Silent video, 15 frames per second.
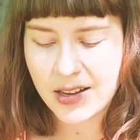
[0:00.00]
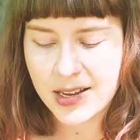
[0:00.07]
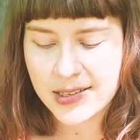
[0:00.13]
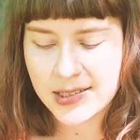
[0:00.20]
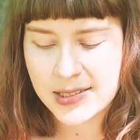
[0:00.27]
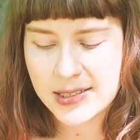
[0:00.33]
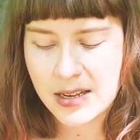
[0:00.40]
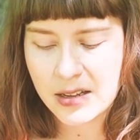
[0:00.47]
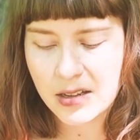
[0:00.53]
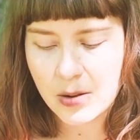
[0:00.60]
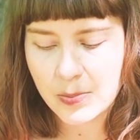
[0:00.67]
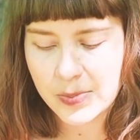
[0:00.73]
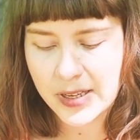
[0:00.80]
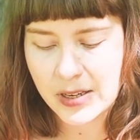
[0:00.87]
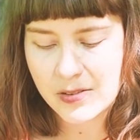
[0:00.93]
as a selling
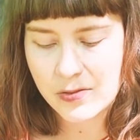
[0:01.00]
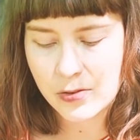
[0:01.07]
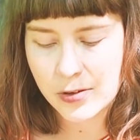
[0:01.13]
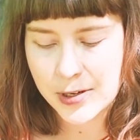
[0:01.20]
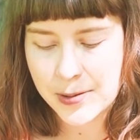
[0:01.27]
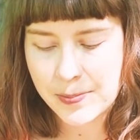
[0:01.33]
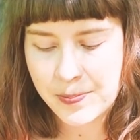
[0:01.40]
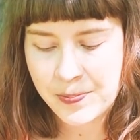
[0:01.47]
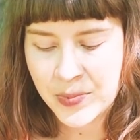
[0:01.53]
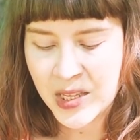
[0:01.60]
platform,